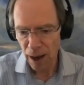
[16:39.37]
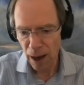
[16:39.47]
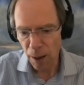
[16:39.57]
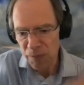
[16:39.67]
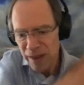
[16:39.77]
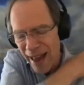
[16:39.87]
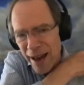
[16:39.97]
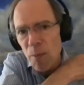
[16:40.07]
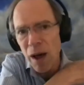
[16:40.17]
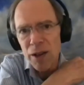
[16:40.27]
Um, the
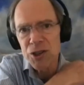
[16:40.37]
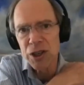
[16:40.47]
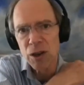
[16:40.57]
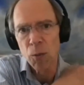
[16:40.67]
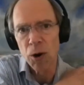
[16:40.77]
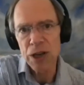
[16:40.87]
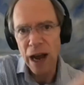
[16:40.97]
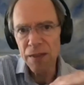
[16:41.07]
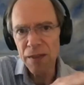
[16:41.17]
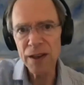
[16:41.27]
etymology of words,
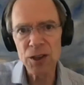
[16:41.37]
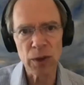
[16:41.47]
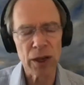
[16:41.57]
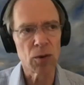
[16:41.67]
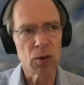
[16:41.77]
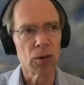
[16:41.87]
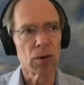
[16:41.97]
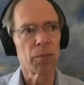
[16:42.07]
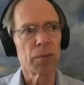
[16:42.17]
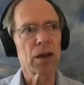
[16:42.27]
I think, is really
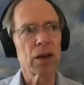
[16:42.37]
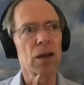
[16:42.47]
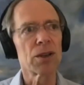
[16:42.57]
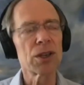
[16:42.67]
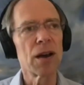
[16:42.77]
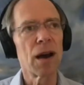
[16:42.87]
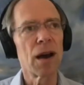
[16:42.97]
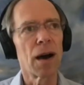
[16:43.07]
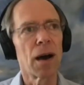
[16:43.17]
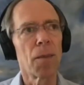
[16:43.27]
cool because
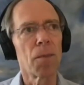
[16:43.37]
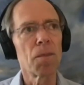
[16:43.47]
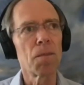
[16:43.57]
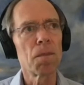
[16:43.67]
um,